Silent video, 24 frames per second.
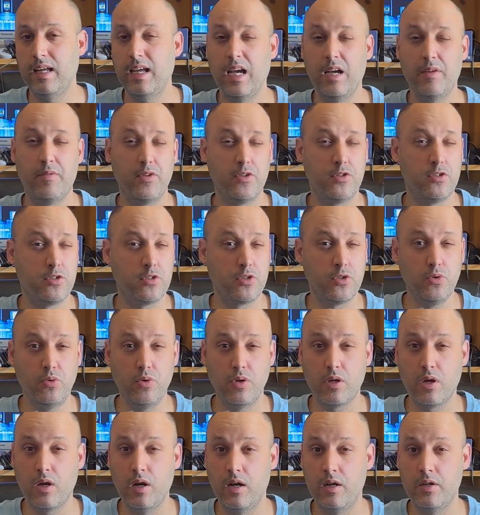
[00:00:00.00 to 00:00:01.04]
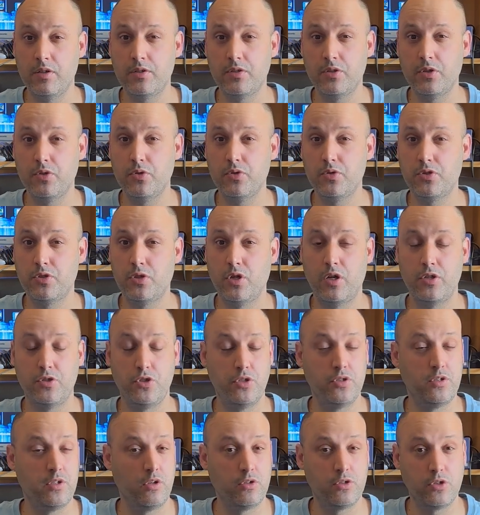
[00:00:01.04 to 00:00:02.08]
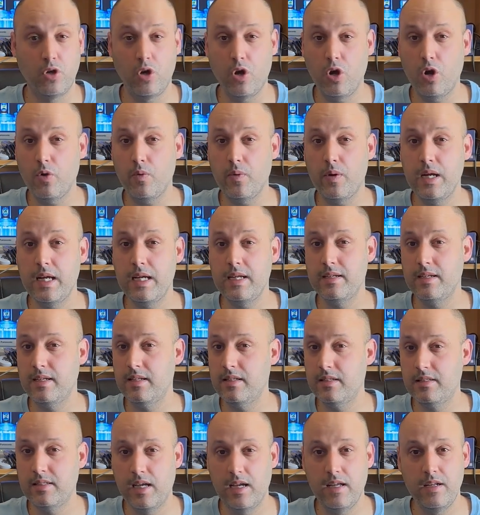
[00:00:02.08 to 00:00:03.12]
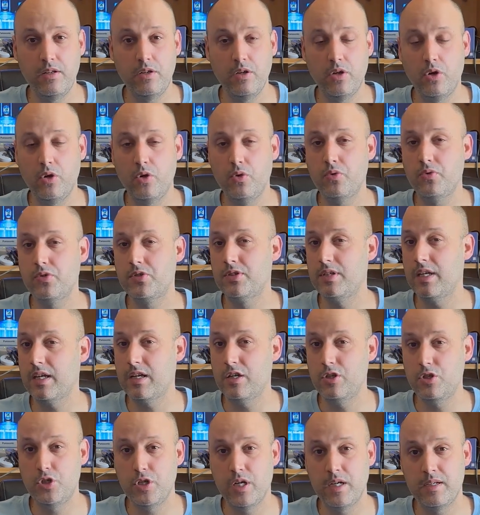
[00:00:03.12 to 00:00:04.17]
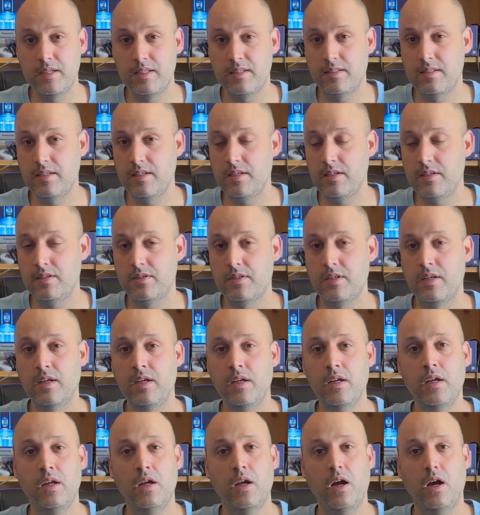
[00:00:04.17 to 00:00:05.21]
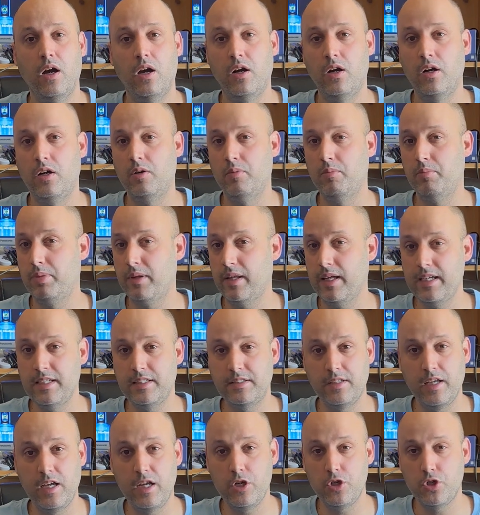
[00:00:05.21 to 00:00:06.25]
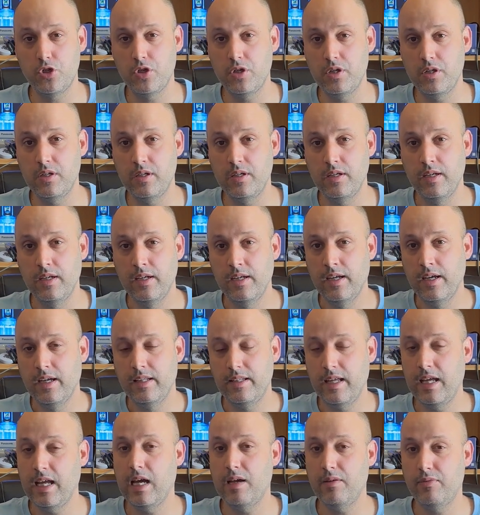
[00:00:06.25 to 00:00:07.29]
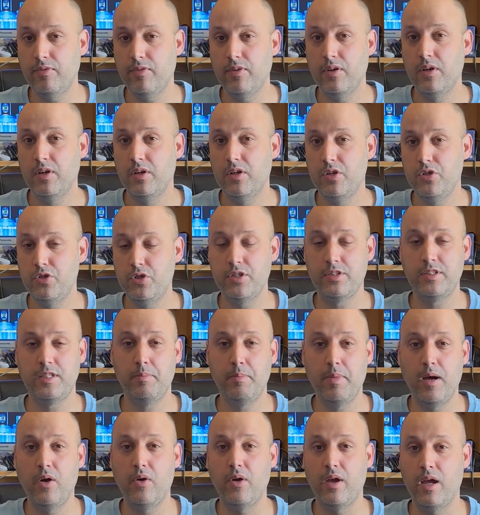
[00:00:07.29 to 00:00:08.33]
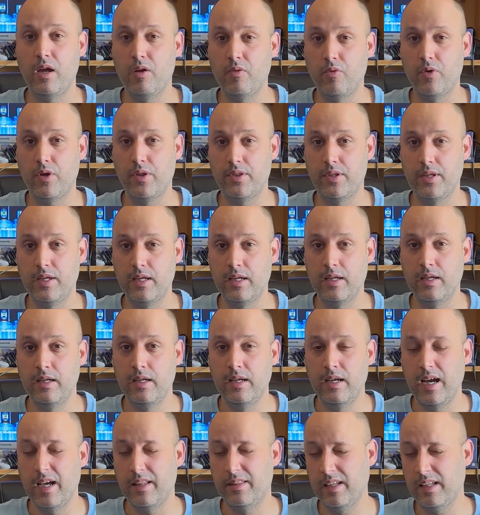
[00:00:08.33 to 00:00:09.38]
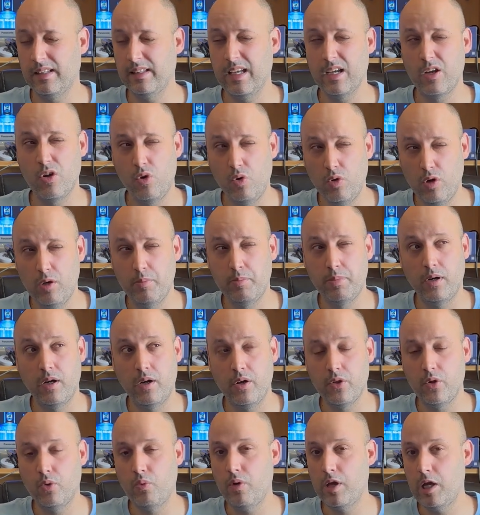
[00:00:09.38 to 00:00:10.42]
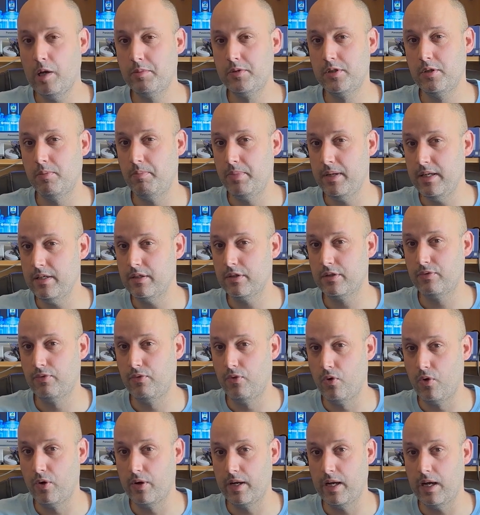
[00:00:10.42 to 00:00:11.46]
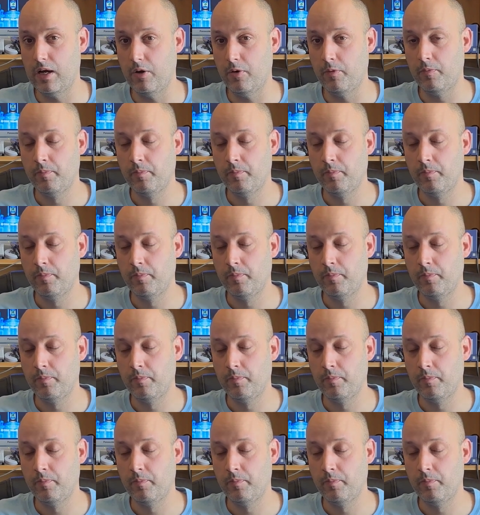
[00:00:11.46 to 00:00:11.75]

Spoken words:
have a slew of consoles such as Atari, Nintendo, Sega Genesis, PlayStation. They have just about everything. I think they go up all the way up to PS4 now.